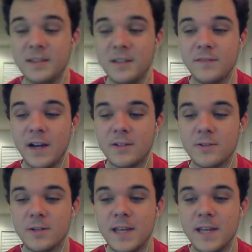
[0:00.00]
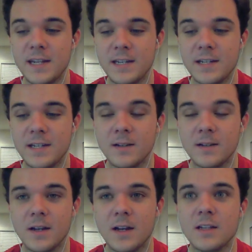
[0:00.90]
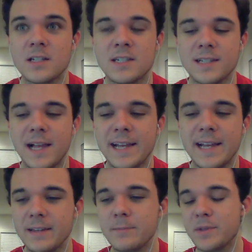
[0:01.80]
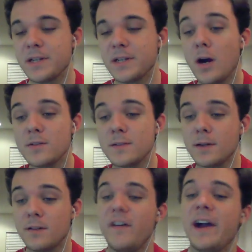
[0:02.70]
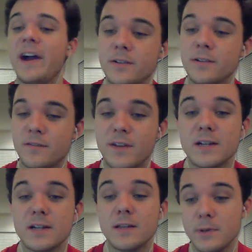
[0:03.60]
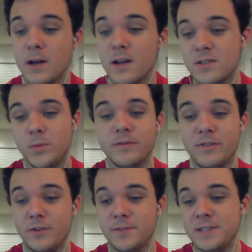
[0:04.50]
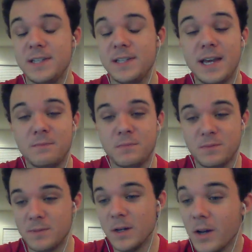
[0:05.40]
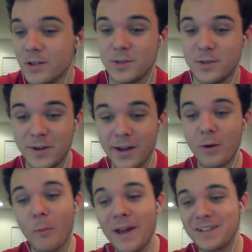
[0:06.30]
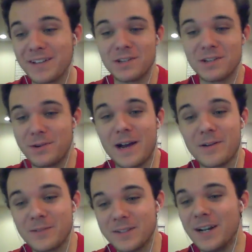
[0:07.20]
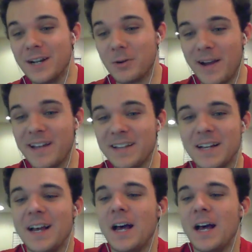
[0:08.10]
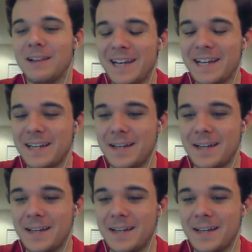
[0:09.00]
they factor that in slightly, but they're also going to factor in the fact that we lost 12 of 13 games. So they're going to weigh each other out, right? Like,